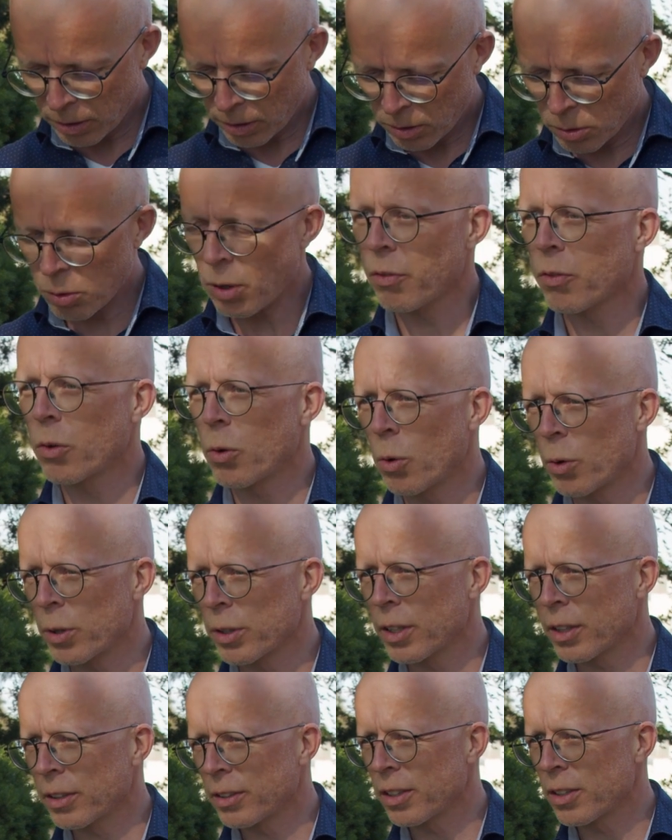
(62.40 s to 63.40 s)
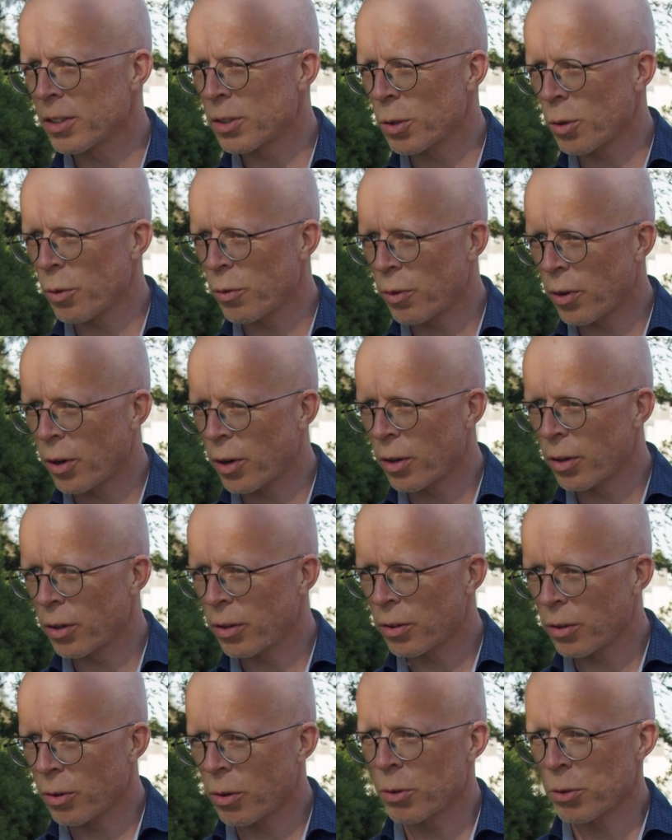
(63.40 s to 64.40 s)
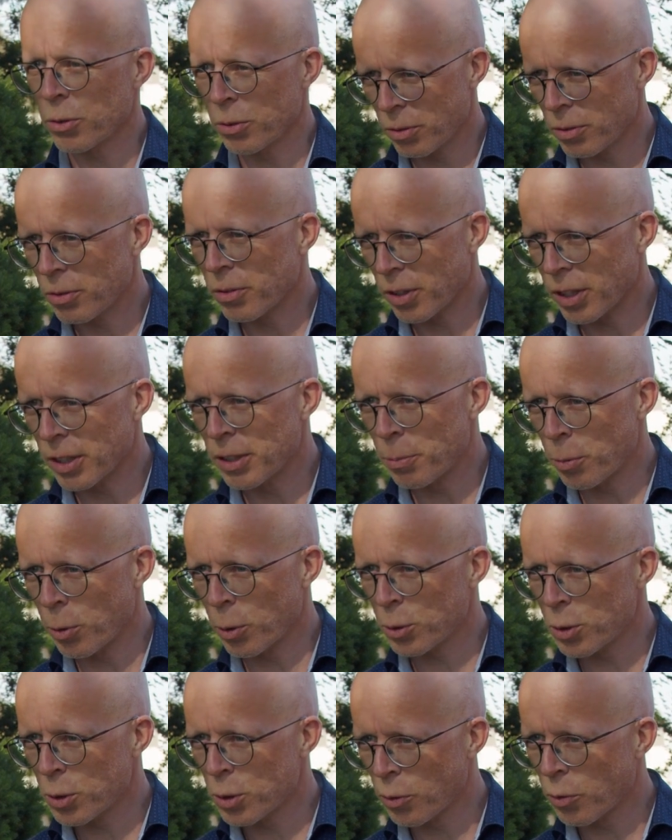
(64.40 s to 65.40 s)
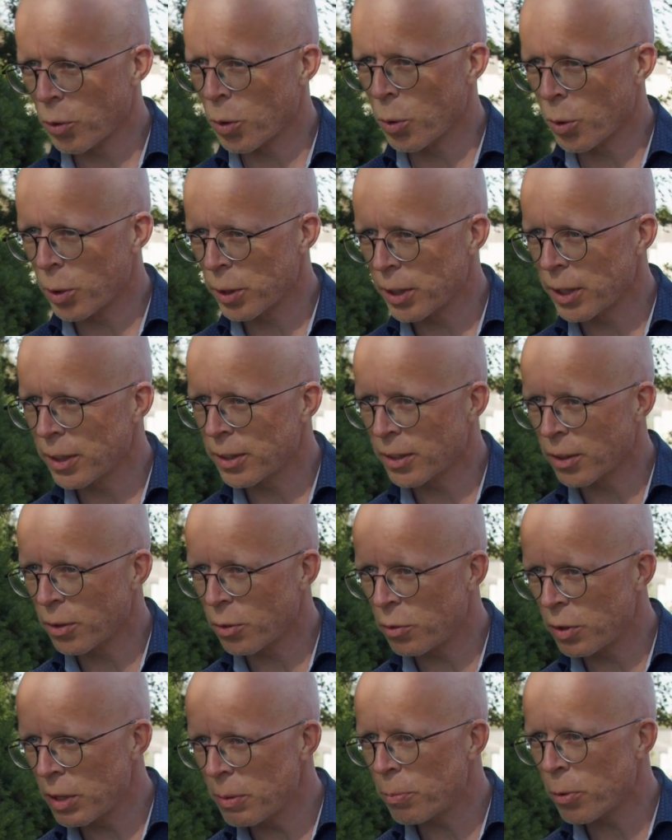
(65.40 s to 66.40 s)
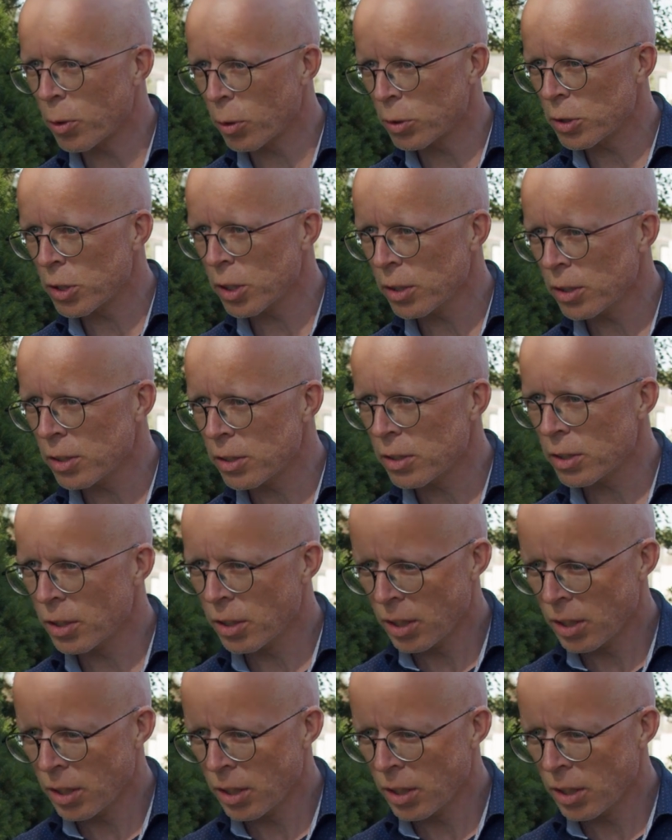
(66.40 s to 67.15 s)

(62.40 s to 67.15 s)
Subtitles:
you have coordinated so far, or in the process of coordinating 3 projects.